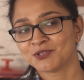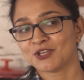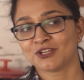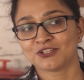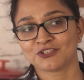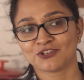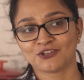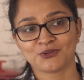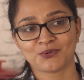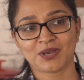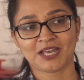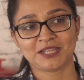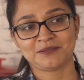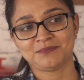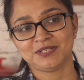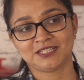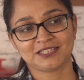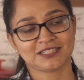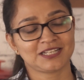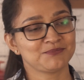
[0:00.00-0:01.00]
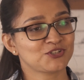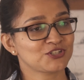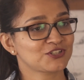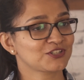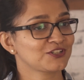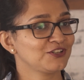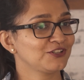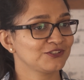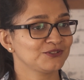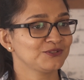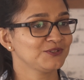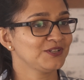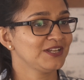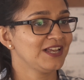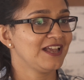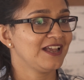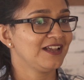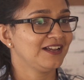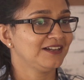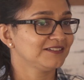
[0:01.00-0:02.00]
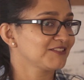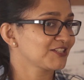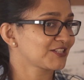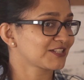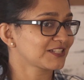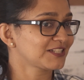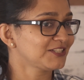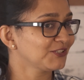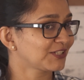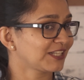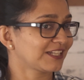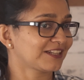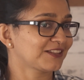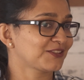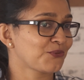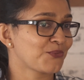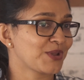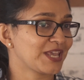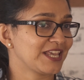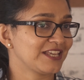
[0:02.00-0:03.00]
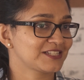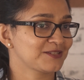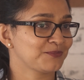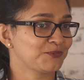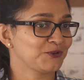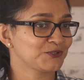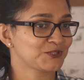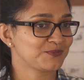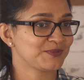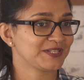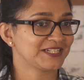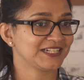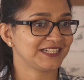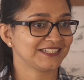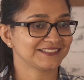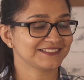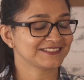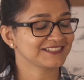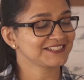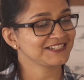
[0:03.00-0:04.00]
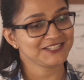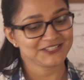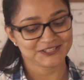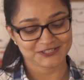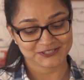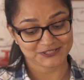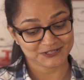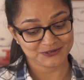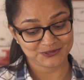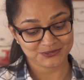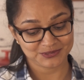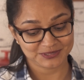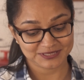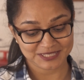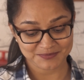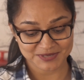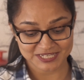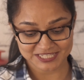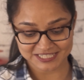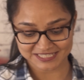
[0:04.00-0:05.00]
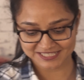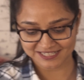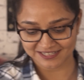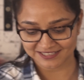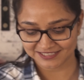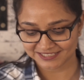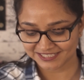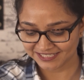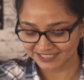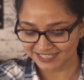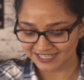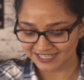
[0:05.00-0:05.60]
I'm not going to add milk, I'm just going to cook it the way it's supposed to be done. So let me just start.